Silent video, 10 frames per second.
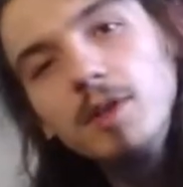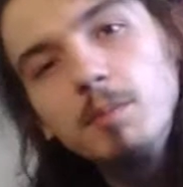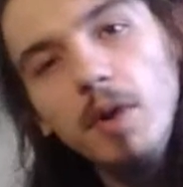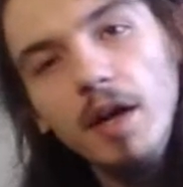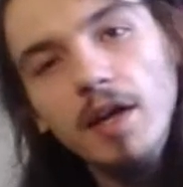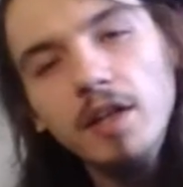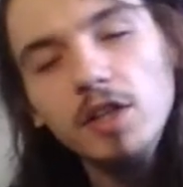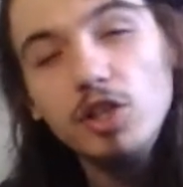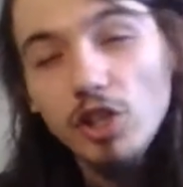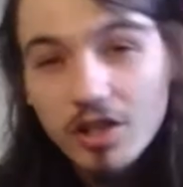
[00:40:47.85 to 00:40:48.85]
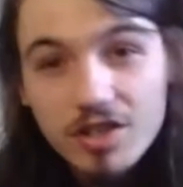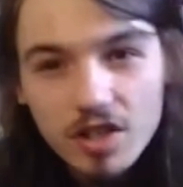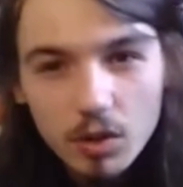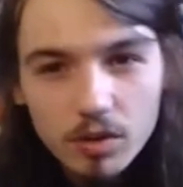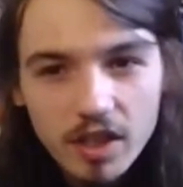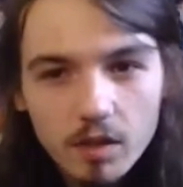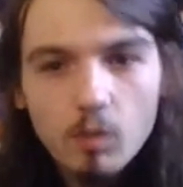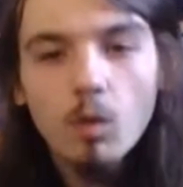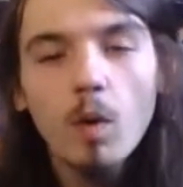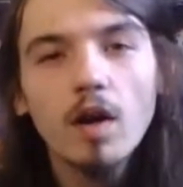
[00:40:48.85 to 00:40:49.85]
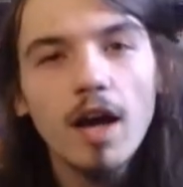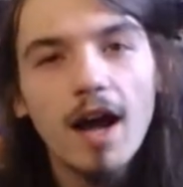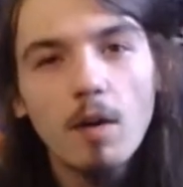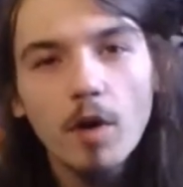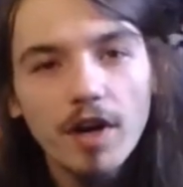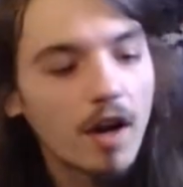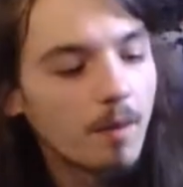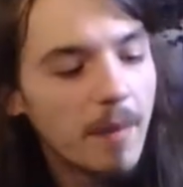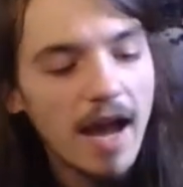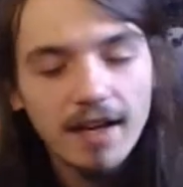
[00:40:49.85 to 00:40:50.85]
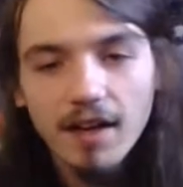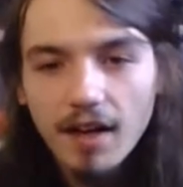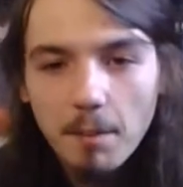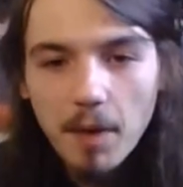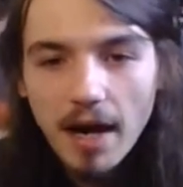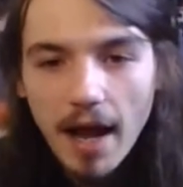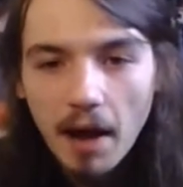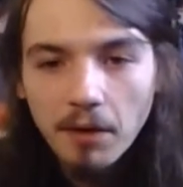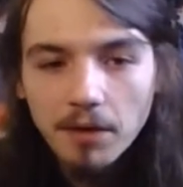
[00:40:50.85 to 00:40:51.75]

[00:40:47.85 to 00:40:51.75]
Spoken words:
but just sold it, working on packing it up right now